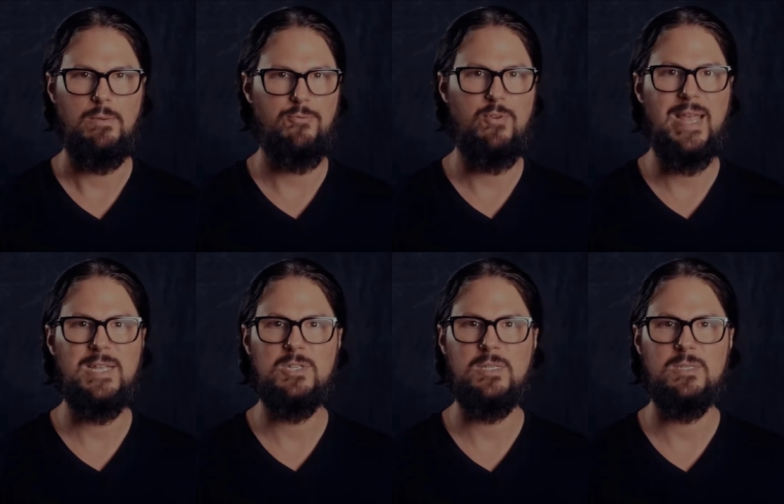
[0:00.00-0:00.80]
free
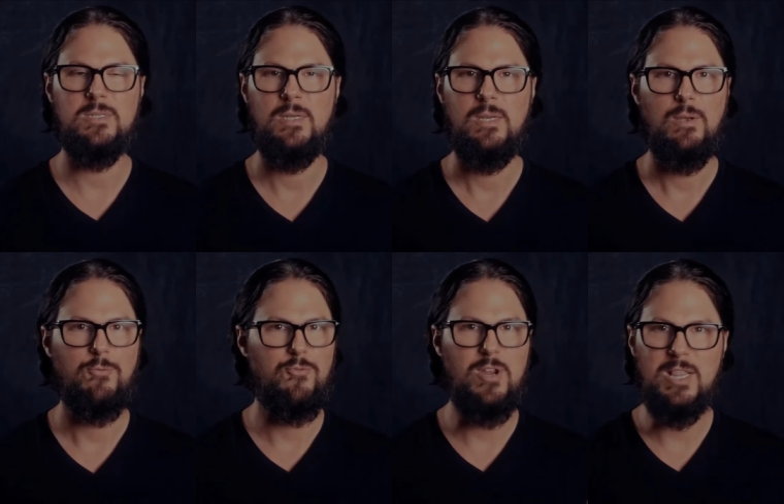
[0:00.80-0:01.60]
agents,
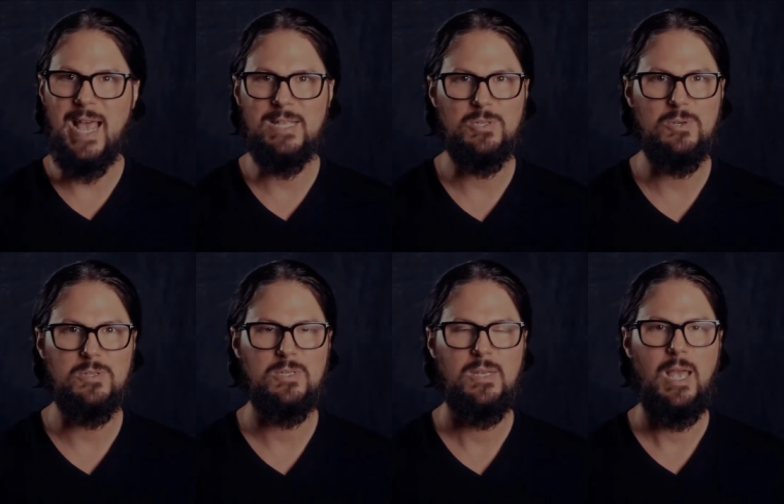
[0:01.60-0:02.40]

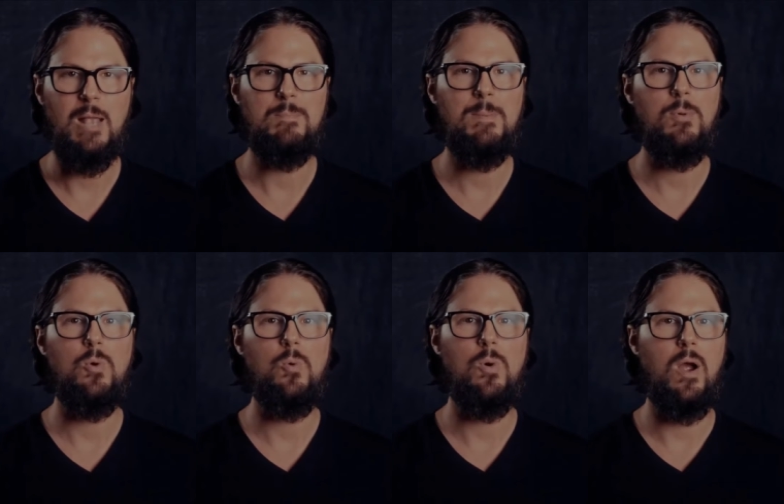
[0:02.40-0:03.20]
freelancers, and people
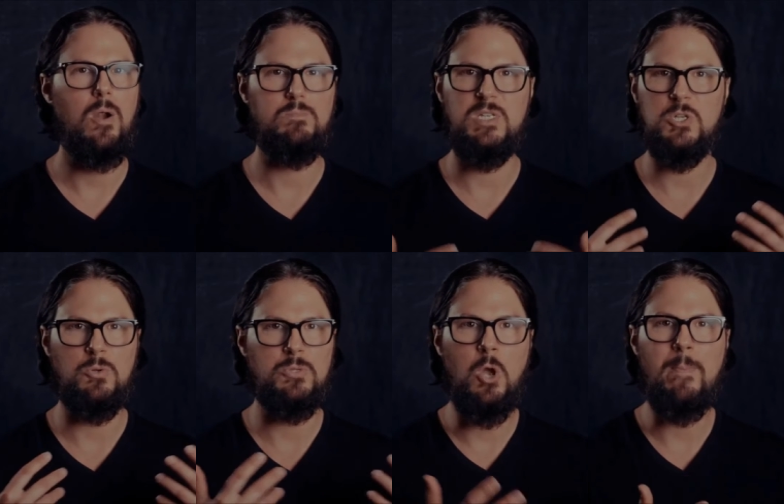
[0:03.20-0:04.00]
who are
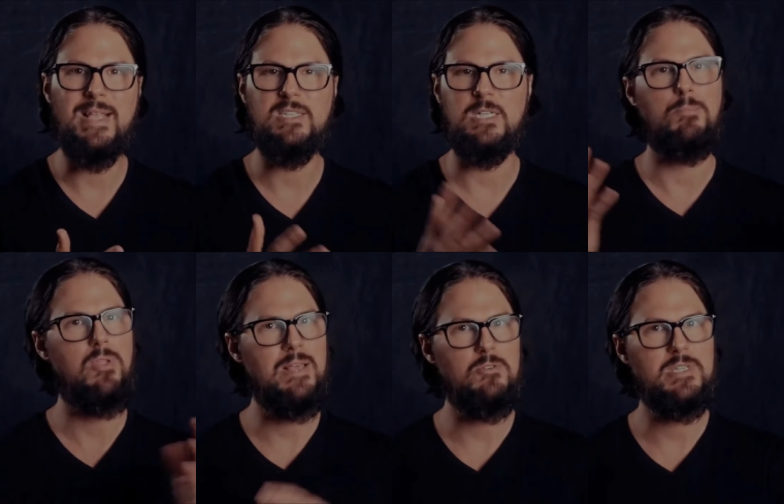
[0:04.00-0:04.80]
digital nomads can
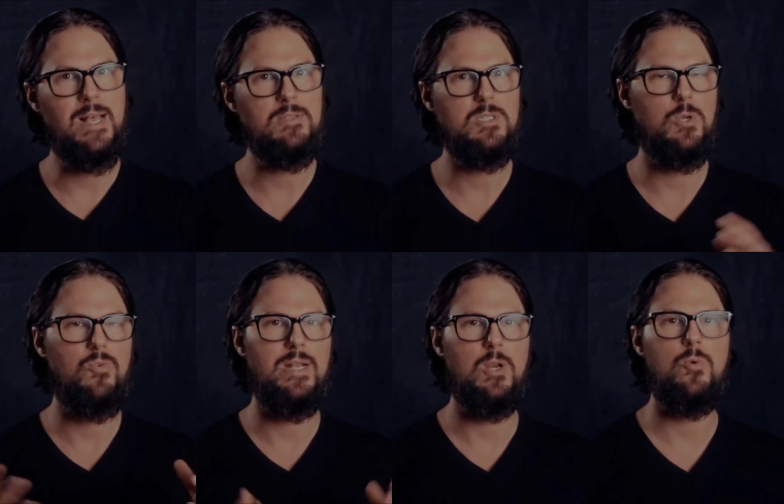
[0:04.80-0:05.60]
apply their talents to
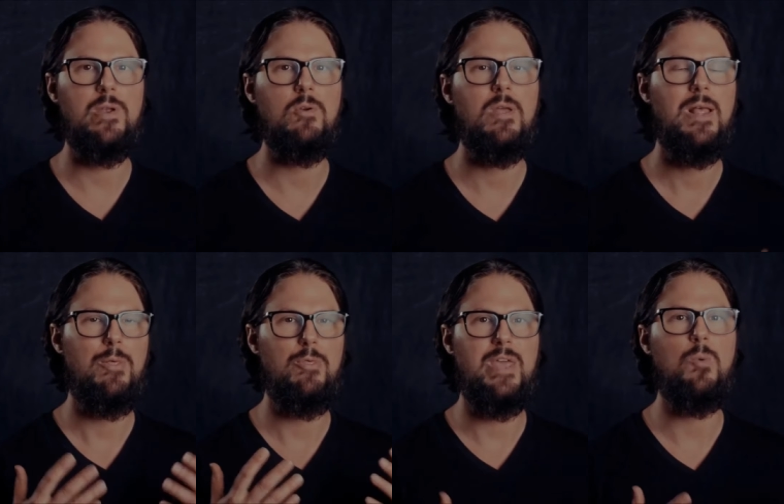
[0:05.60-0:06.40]
create a career
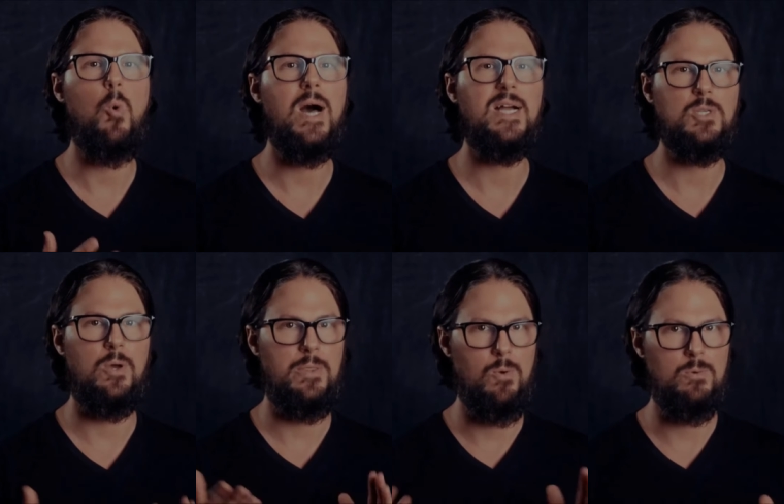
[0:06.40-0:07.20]
they want
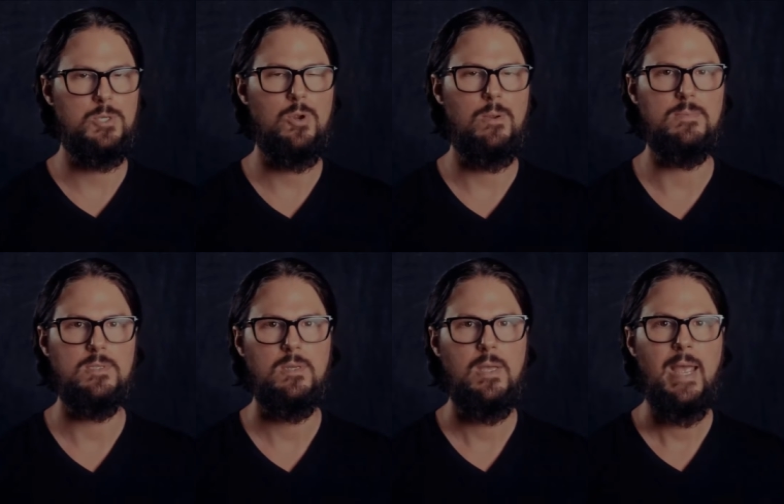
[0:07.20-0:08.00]
on their own
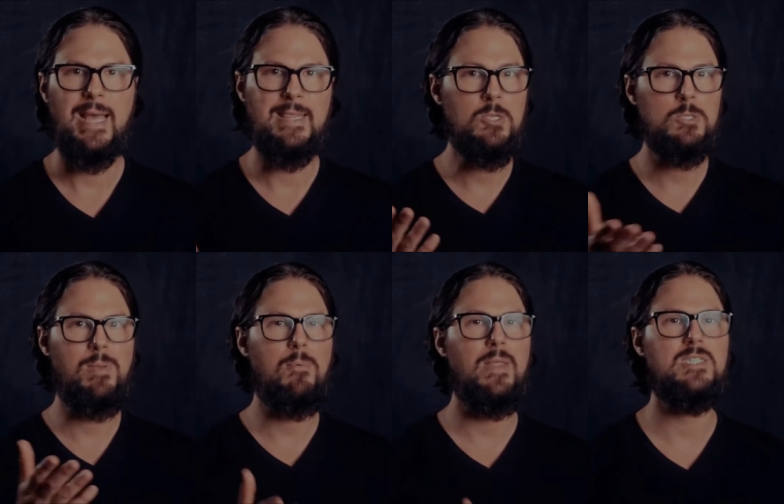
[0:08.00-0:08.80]
terms. And then there's
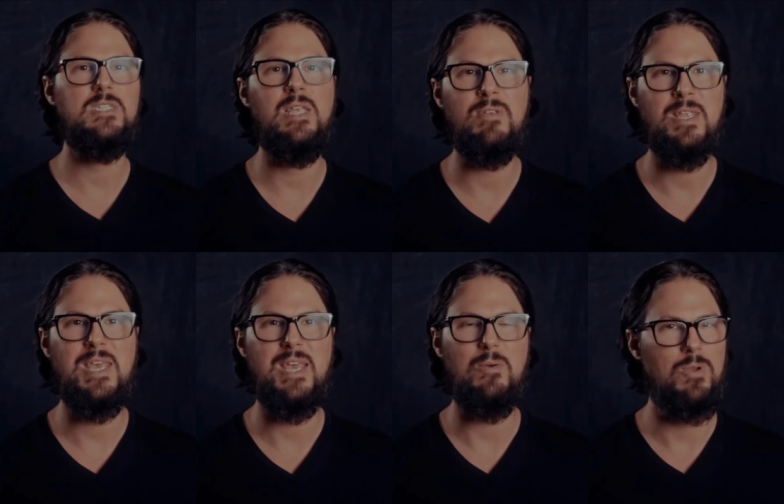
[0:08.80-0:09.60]
people like Stephen
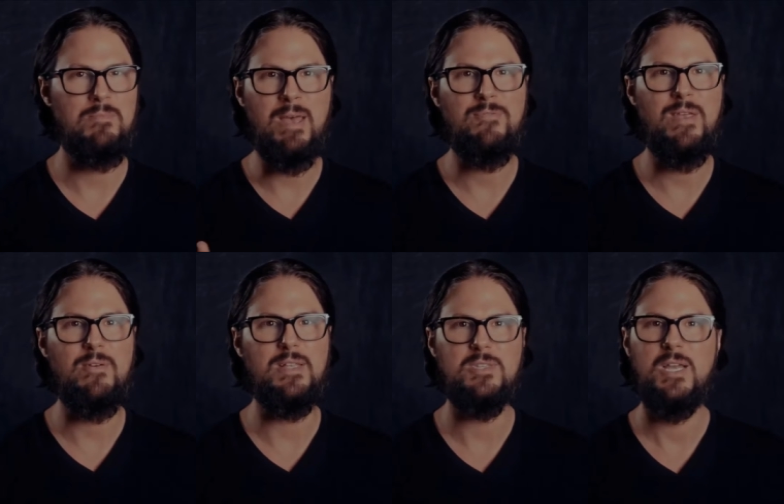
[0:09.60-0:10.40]
Key, one of my
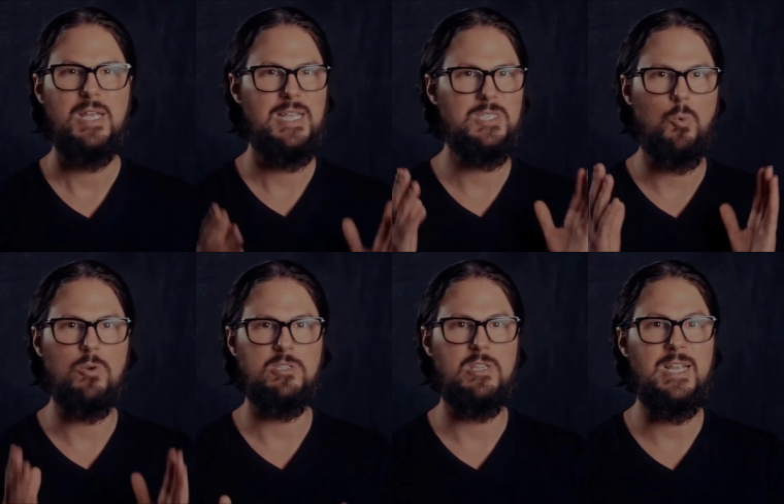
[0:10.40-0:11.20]
favorites. He's the
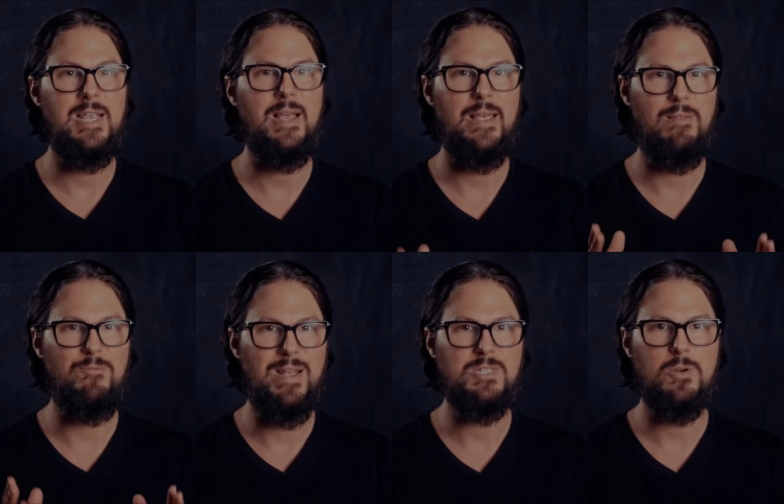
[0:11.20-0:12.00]
world's leading
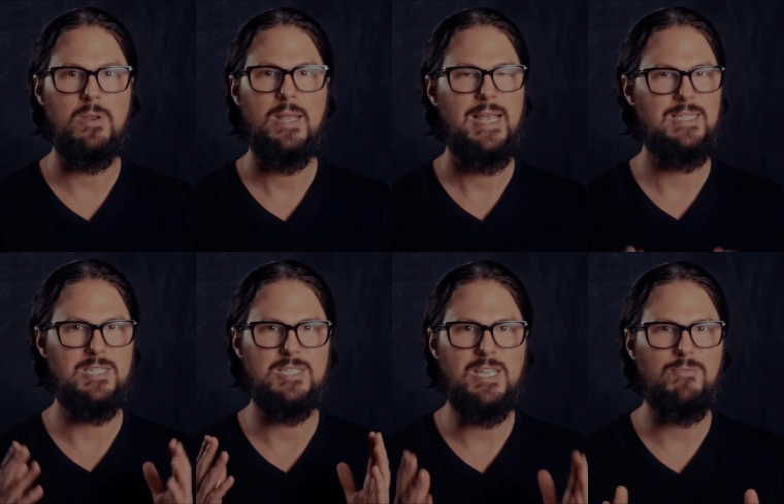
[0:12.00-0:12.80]
inventor. He's
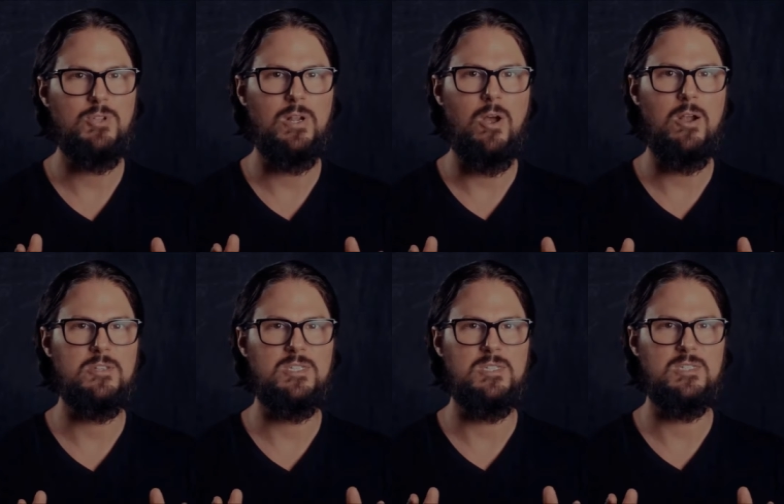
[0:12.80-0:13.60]
a self-taught
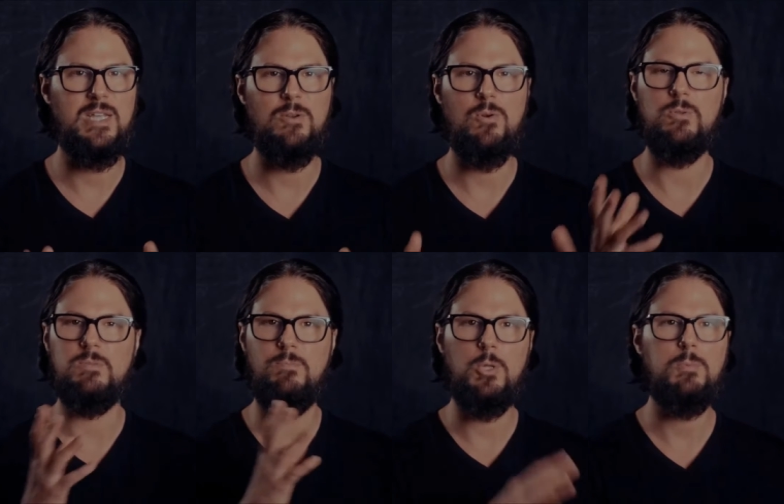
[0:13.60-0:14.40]
artist and designer who
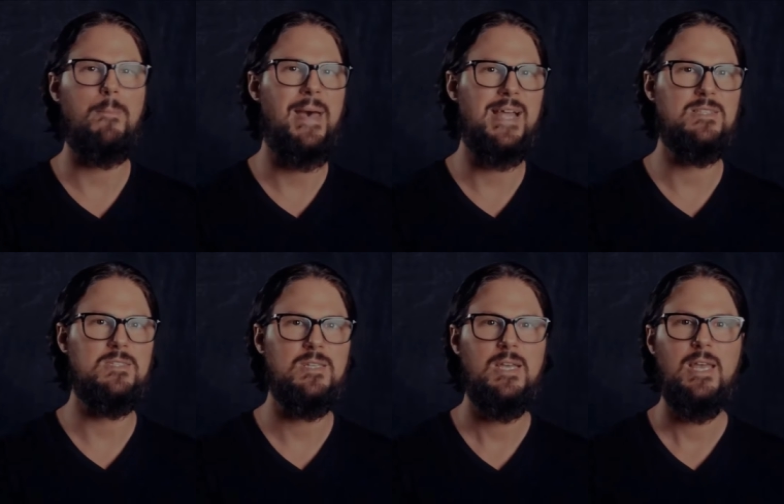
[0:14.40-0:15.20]
holds multiple patents